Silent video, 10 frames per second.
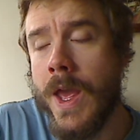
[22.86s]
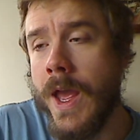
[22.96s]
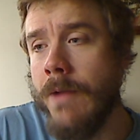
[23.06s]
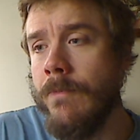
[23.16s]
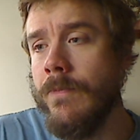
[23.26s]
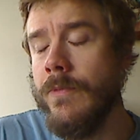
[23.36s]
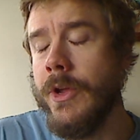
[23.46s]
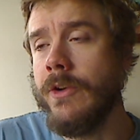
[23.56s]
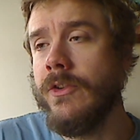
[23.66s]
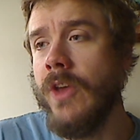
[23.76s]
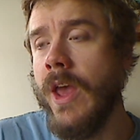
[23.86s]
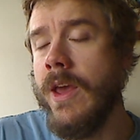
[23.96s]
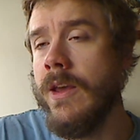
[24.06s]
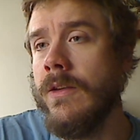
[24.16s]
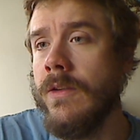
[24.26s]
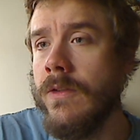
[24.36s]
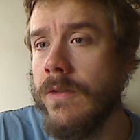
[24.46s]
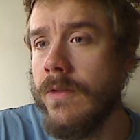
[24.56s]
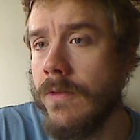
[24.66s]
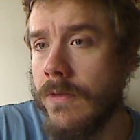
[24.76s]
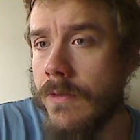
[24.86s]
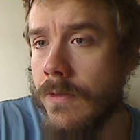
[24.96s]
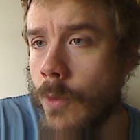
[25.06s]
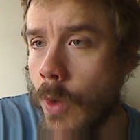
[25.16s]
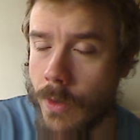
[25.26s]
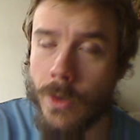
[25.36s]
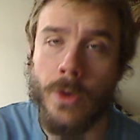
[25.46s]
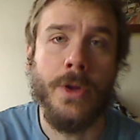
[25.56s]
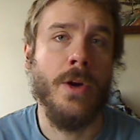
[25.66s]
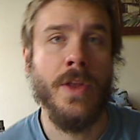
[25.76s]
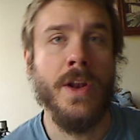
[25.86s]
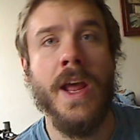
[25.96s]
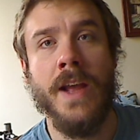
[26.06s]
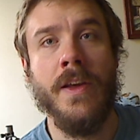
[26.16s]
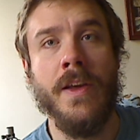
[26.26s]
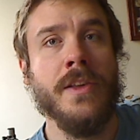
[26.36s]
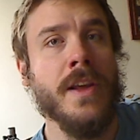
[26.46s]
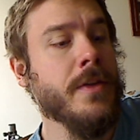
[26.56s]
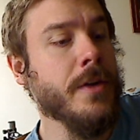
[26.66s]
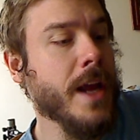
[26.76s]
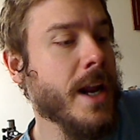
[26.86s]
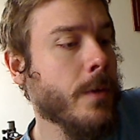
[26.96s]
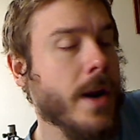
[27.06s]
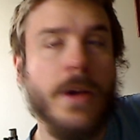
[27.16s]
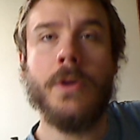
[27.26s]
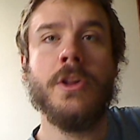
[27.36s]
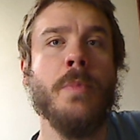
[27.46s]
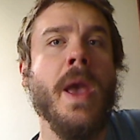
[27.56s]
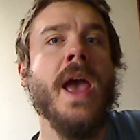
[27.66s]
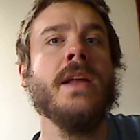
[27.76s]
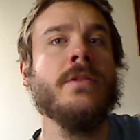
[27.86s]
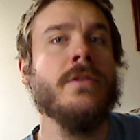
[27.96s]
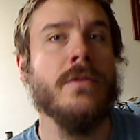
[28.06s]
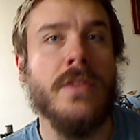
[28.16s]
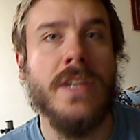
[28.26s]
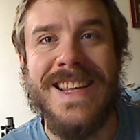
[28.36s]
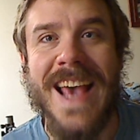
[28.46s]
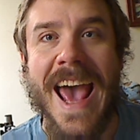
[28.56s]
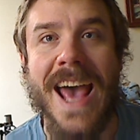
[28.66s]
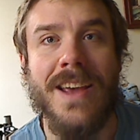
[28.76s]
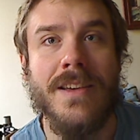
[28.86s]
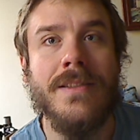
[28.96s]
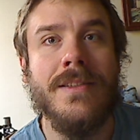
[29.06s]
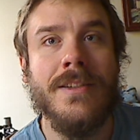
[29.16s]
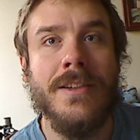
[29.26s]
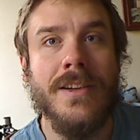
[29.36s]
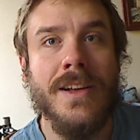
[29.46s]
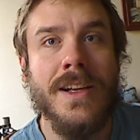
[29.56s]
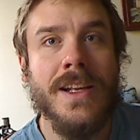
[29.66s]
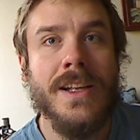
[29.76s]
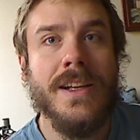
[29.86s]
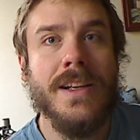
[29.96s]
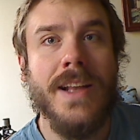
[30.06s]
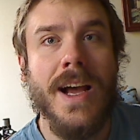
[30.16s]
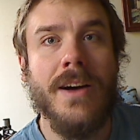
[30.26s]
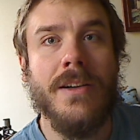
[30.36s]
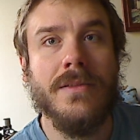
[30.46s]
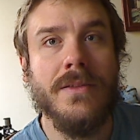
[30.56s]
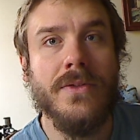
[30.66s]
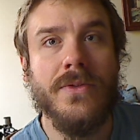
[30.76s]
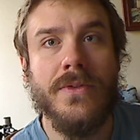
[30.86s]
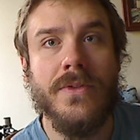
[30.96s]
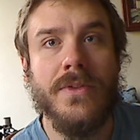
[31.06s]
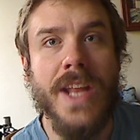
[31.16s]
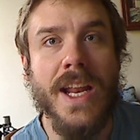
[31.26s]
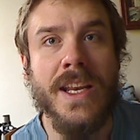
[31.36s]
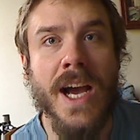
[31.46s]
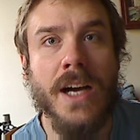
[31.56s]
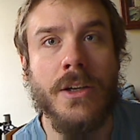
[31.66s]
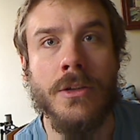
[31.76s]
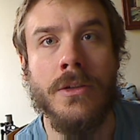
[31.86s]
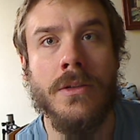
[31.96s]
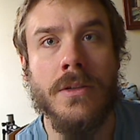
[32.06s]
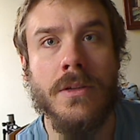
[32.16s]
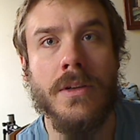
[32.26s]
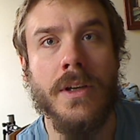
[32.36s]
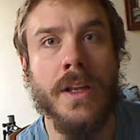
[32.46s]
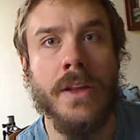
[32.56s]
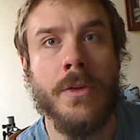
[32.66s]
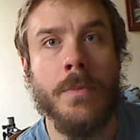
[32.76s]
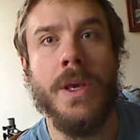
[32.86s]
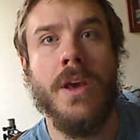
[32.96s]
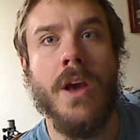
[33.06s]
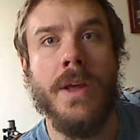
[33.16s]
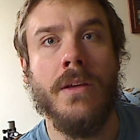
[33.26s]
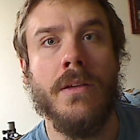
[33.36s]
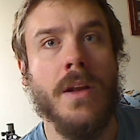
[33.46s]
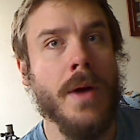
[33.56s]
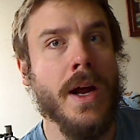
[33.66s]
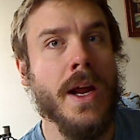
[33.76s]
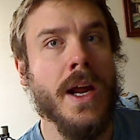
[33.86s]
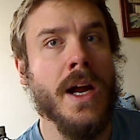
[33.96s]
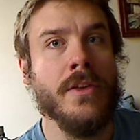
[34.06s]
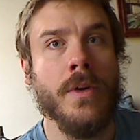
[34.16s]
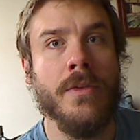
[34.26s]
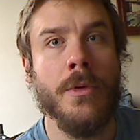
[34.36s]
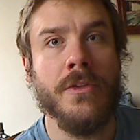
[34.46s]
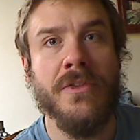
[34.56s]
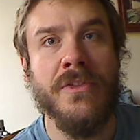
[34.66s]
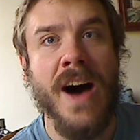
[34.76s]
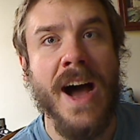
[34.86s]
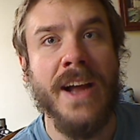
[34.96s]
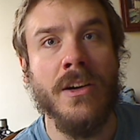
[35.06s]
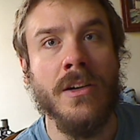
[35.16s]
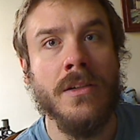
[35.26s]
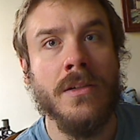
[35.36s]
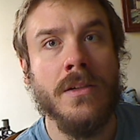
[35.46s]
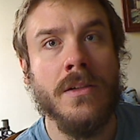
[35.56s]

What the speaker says: And they're saying, well, earlier in the day, they said that they're getting ready to expand the attack. Now, Netanyahu is becoming, in my eyes, one of the most vile